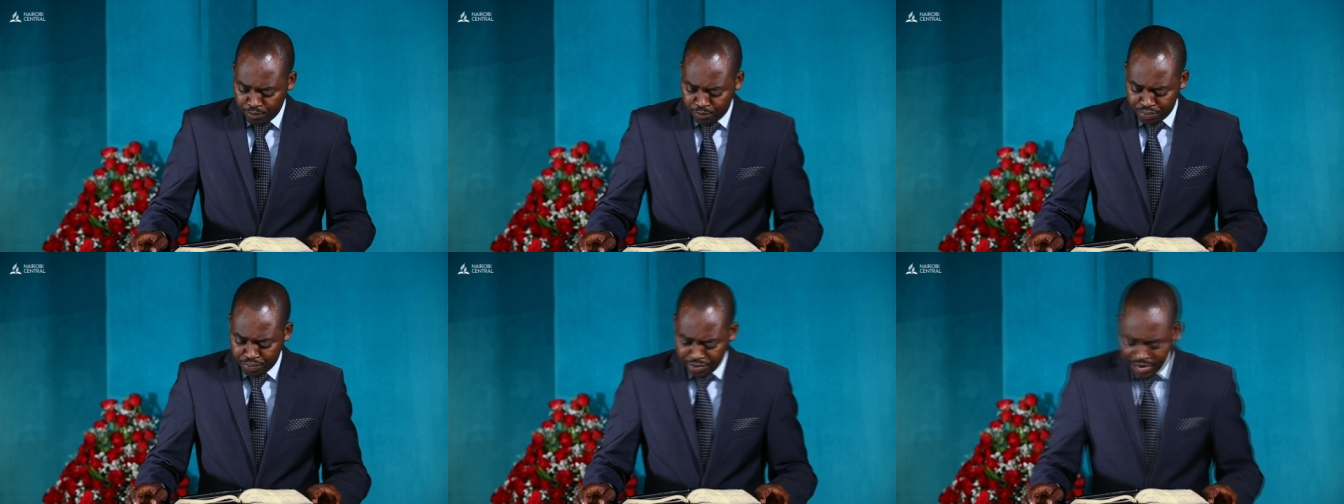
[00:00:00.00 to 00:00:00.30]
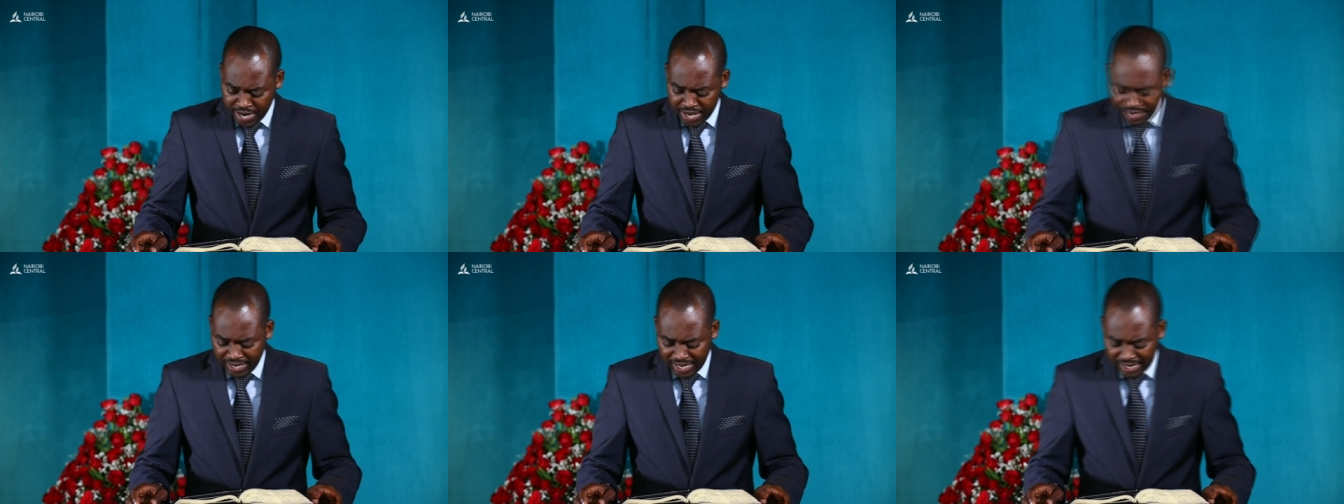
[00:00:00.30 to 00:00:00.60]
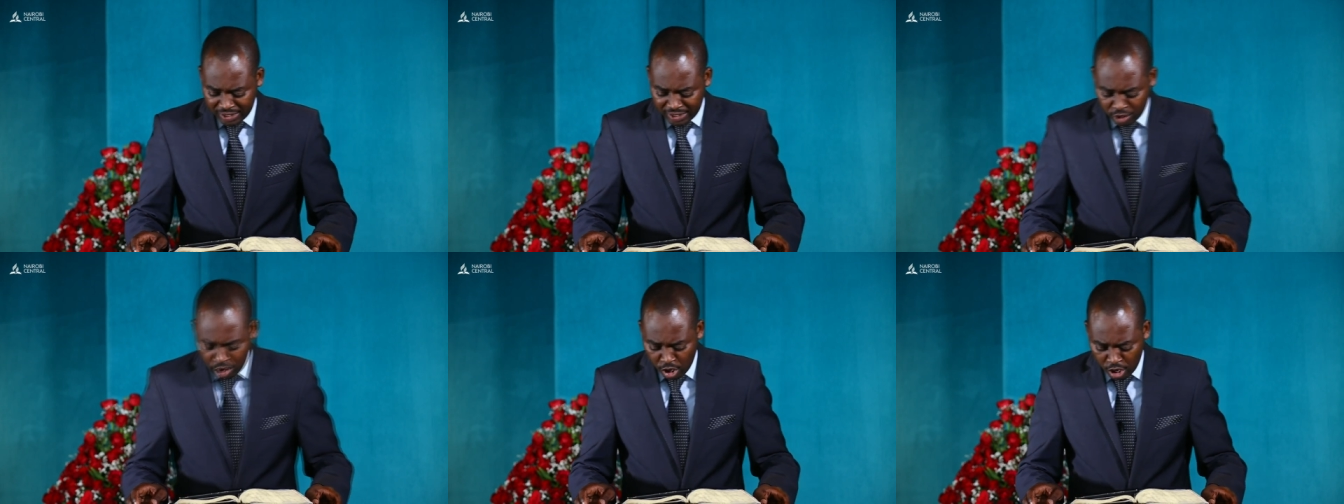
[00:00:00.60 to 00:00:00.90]
Pray
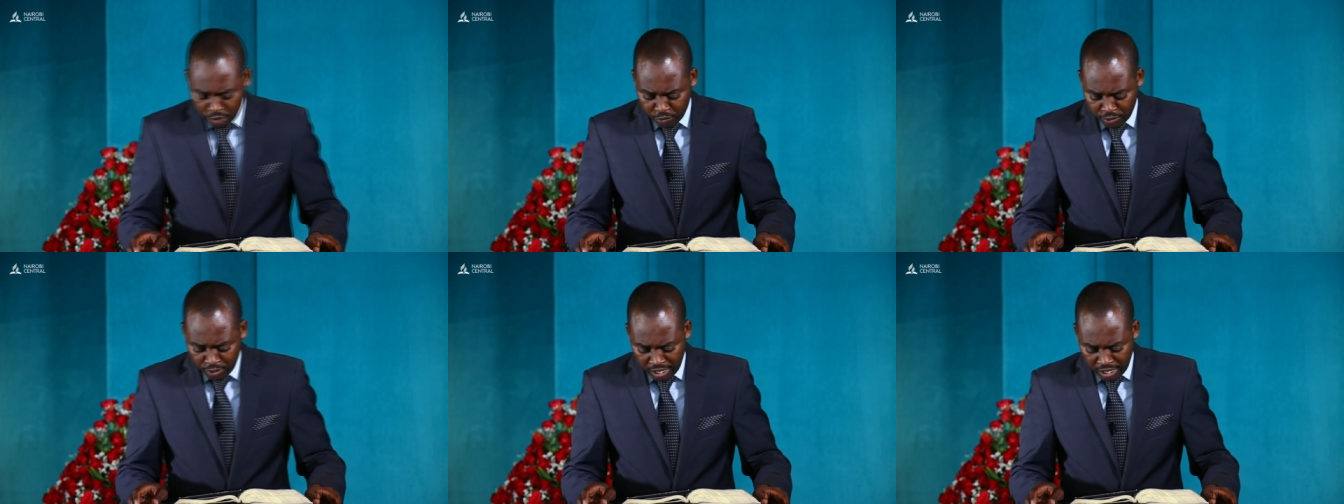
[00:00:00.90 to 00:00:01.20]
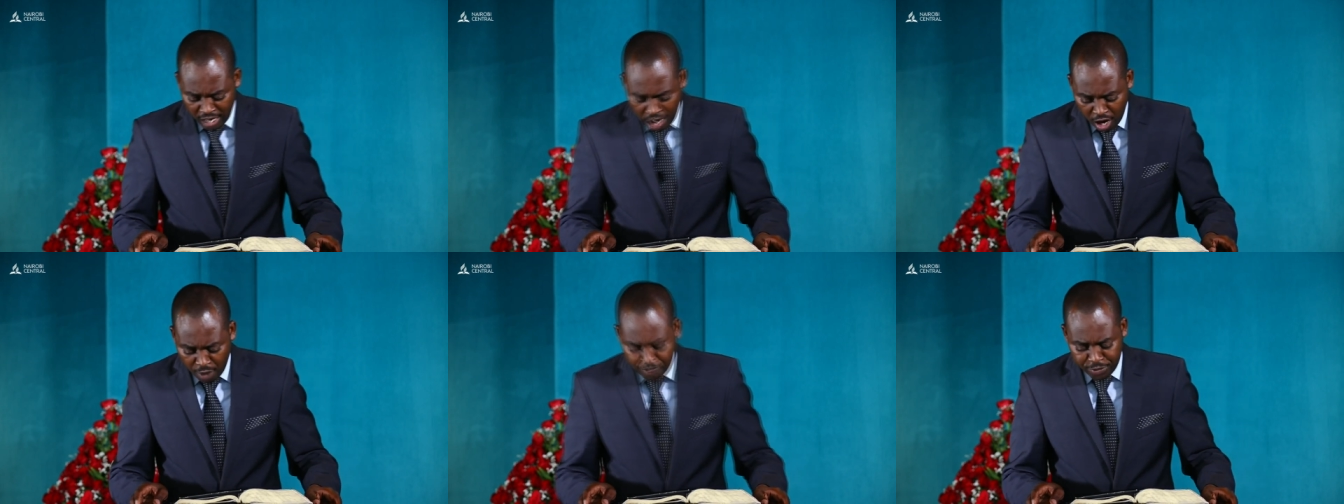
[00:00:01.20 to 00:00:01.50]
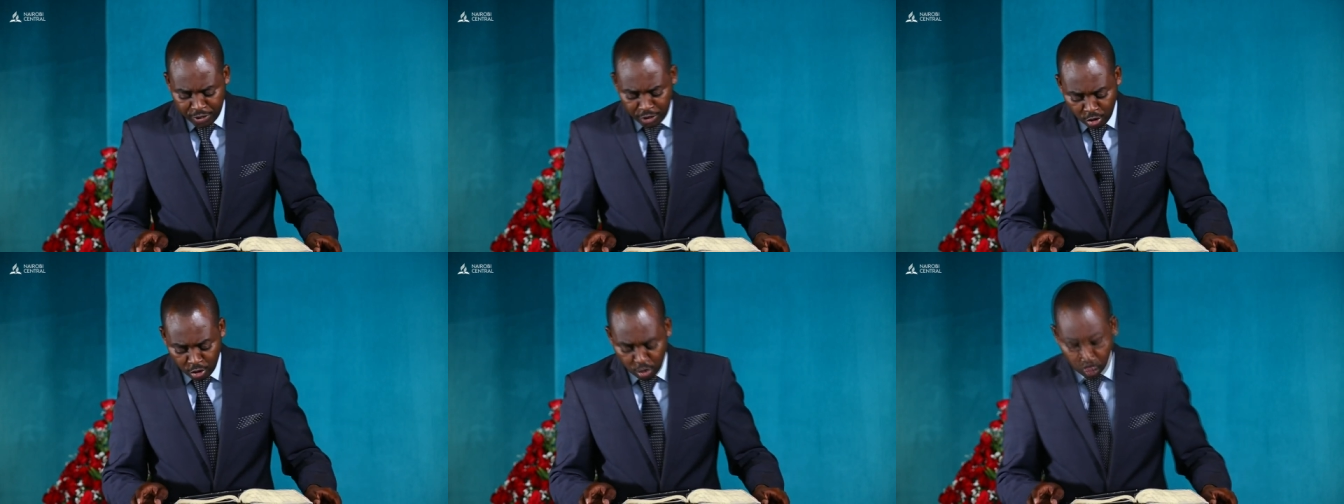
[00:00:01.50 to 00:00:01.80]
that God will
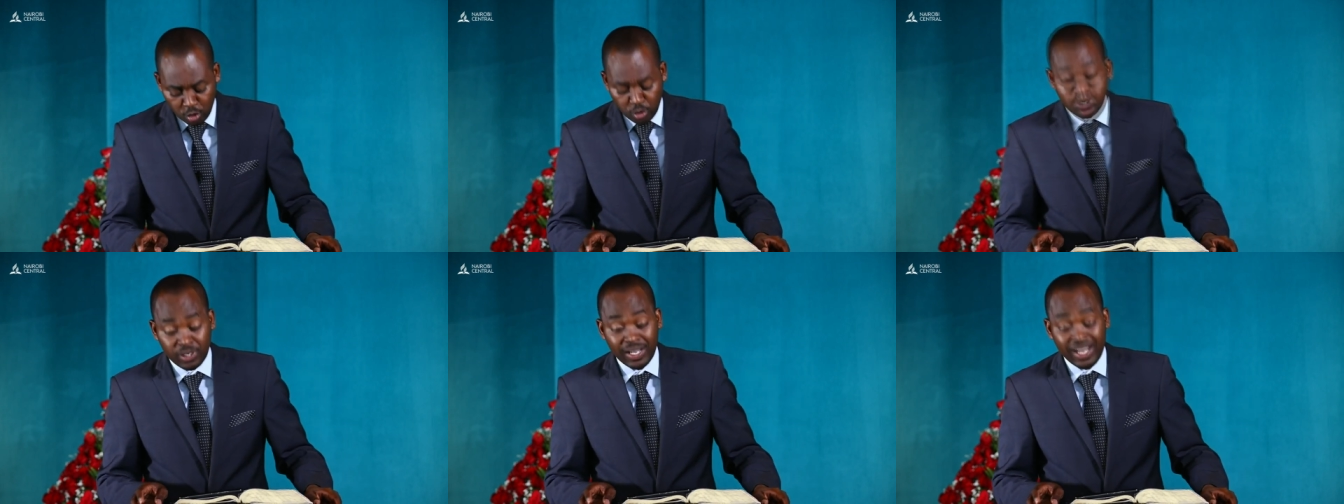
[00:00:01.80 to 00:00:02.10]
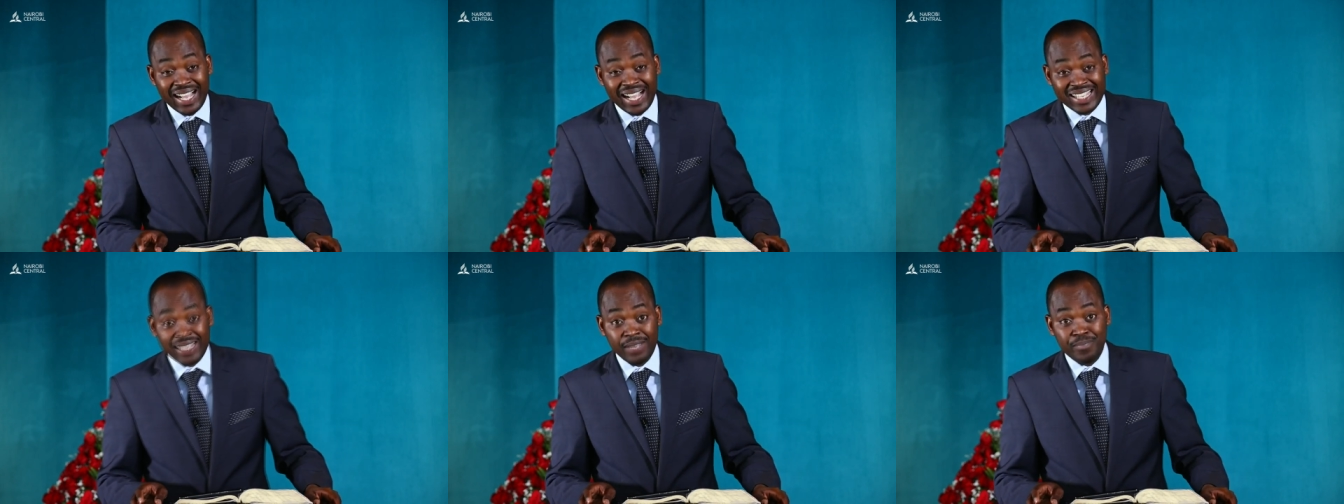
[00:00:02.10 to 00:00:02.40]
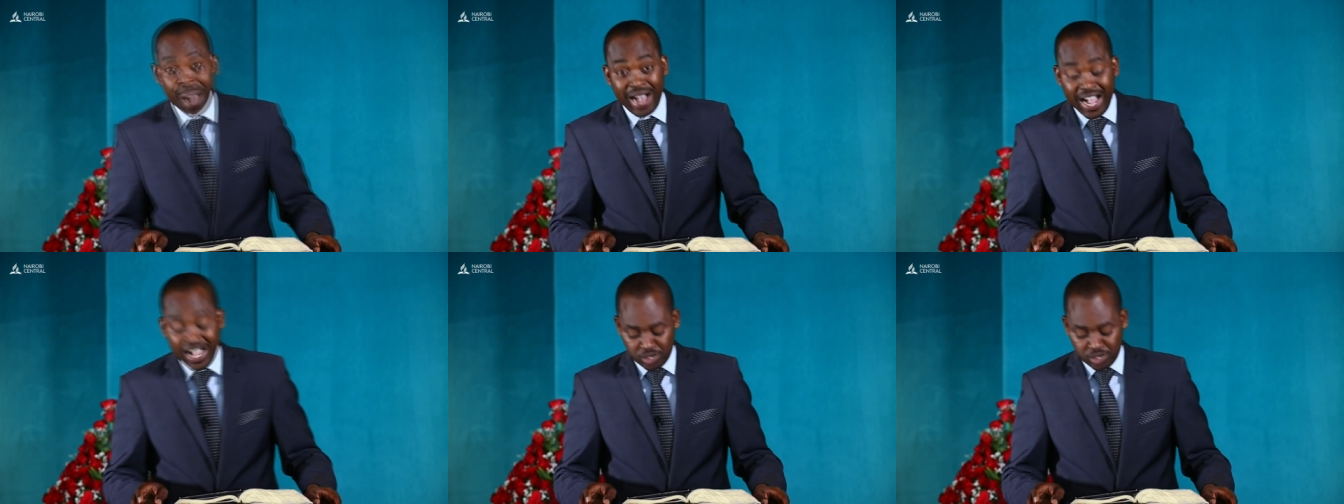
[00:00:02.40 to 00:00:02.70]
help you as a
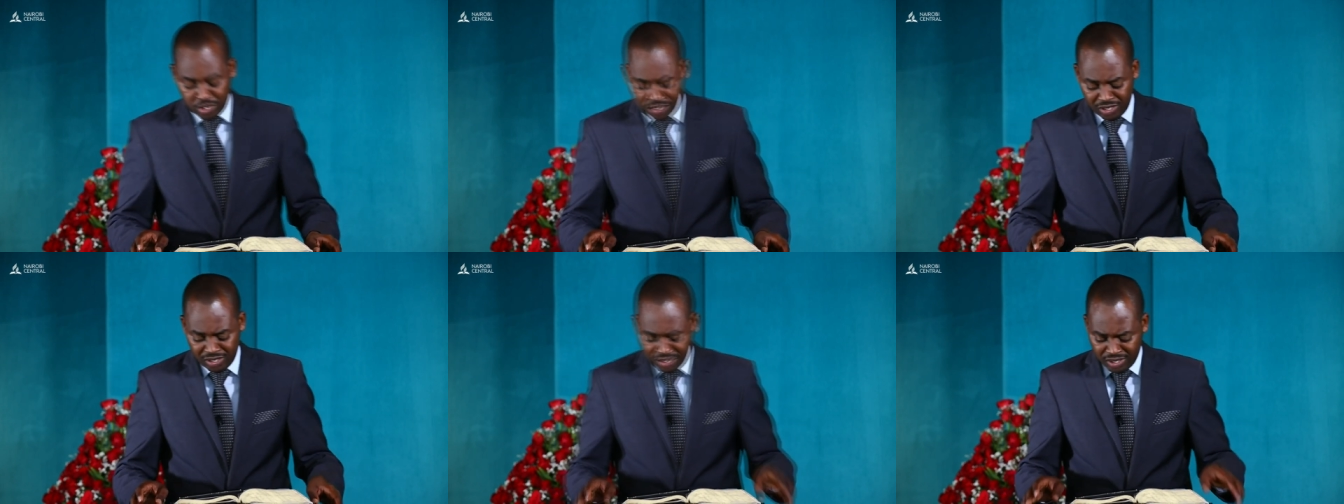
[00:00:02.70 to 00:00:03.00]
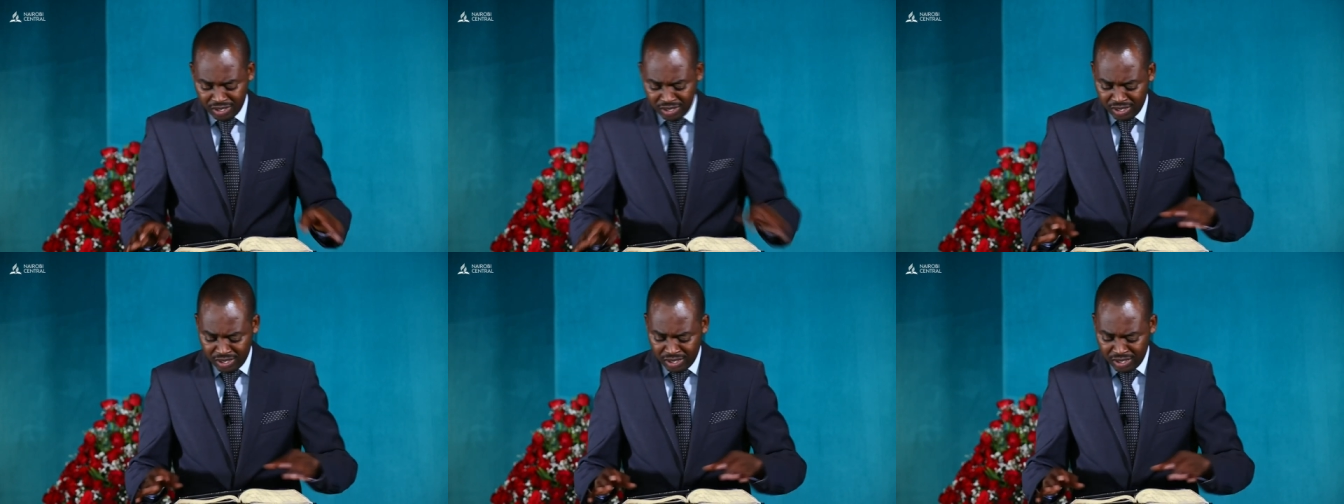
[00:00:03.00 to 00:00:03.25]
person